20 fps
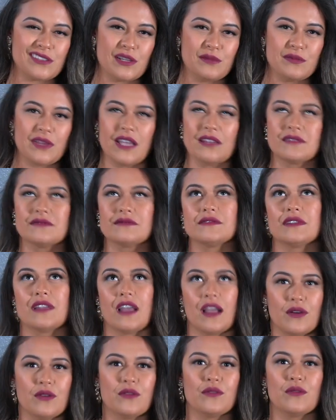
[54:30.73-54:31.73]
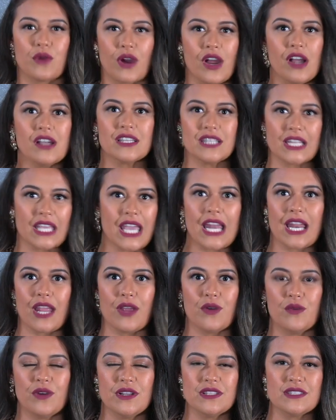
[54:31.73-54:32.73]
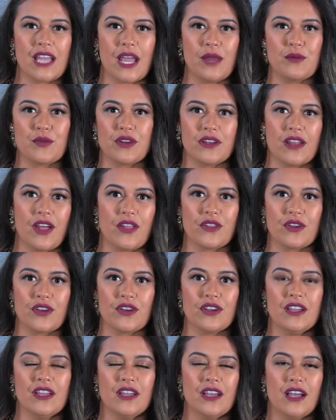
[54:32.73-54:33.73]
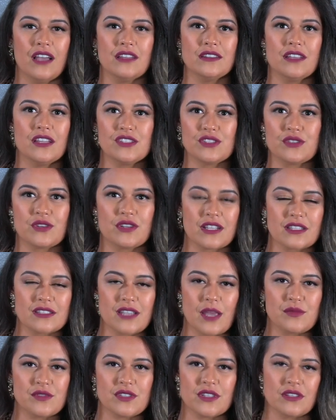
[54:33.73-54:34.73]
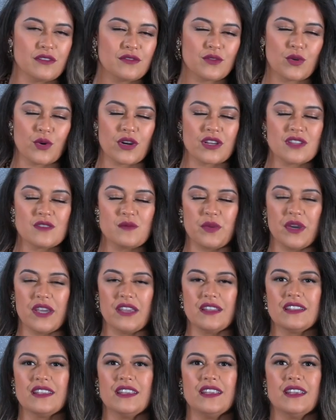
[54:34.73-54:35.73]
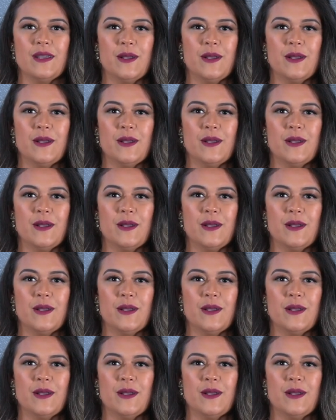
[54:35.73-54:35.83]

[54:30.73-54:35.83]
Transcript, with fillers: So I'm like, we're all going to get it one time or another, unless you're an exception, of course. But